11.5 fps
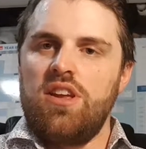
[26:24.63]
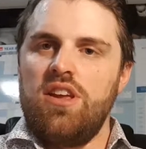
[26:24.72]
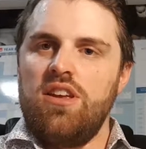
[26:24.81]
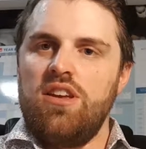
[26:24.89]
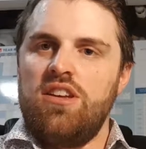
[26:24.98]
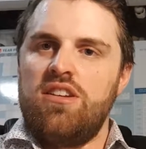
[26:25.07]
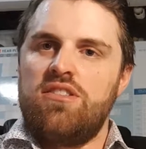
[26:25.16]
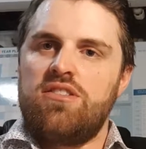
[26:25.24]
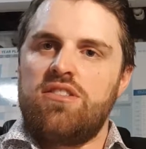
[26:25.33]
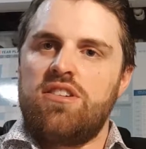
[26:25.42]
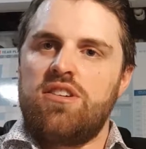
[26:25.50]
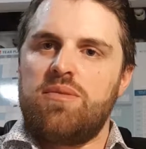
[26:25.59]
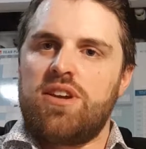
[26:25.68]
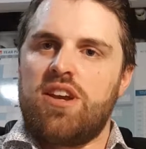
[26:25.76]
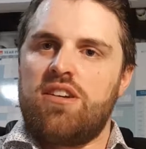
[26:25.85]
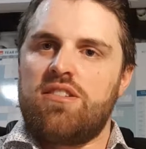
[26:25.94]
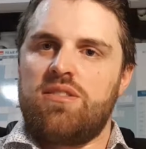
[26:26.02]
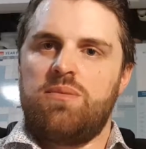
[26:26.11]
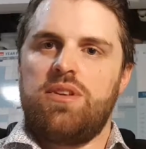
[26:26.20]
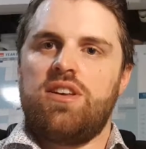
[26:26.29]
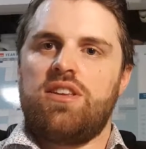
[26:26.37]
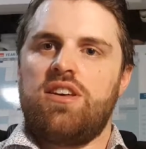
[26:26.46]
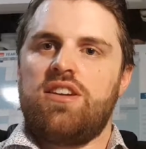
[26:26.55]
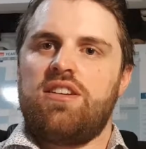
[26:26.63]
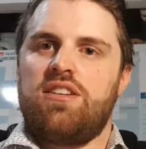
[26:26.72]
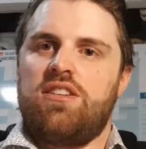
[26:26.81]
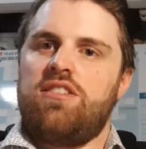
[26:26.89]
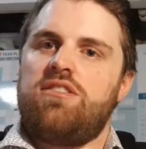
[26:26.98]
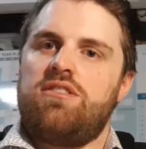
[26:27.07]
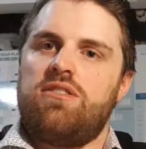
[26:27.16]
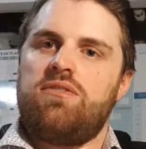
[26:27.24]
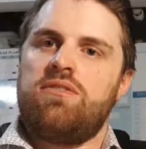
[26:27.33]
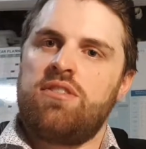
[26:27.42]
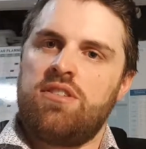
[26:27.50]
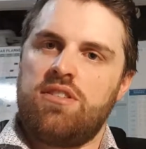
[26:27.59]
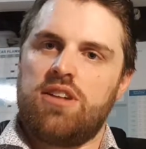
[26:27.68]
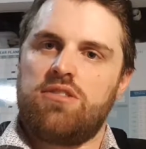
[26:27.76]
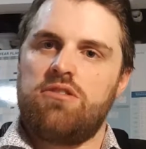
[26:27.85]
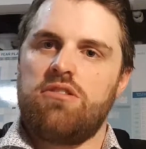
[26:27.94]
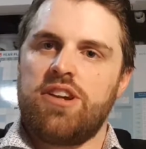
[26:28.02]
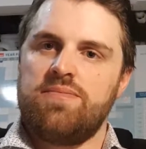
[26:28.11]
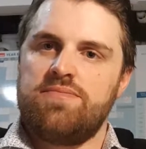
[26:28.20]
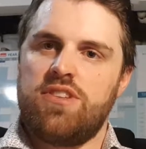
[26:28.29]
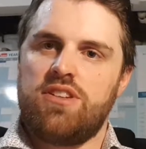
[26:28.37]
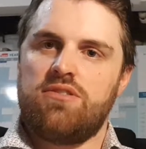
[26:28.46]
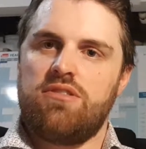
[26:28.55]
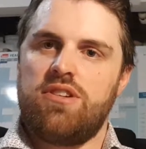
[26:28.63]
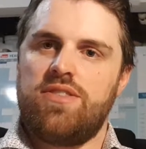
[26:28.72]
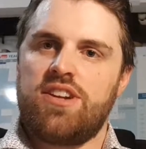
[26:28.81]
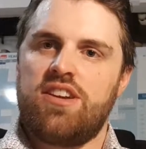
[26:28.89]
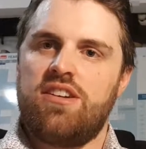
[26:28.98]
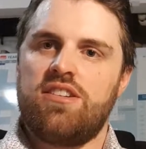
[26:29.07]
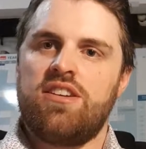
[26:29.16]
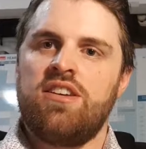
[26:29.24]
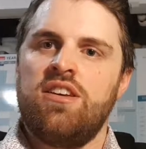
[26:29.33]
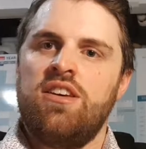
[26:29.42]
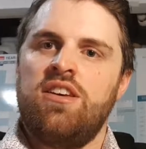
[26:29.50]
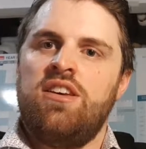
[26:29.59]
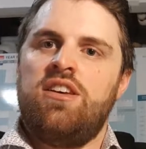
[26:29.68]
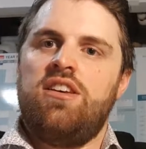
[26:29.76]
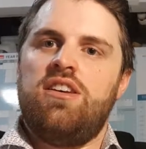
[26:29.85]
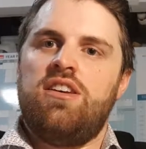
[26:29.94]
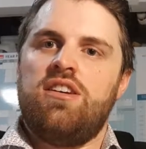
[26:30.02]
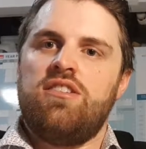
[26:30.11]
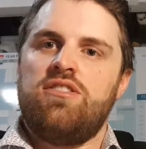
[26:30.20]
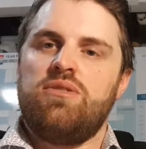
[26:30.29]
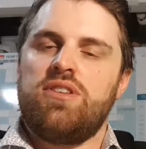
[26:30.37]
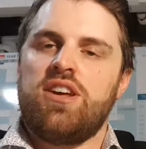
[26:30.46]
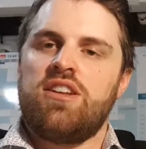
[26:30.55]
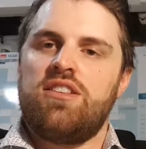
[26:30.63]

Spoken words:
And my character is a bit like that, and it's sort of that story of that character doing that.